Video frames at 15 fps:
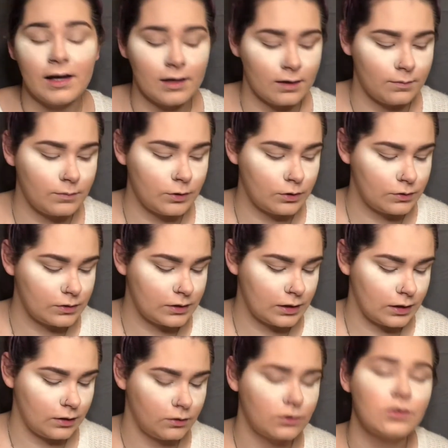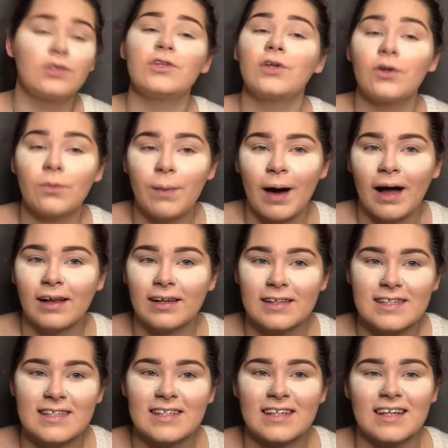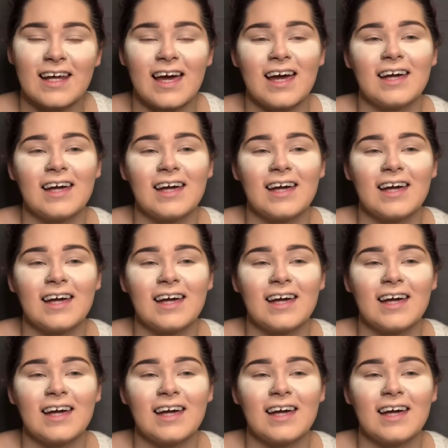am using two palettes today.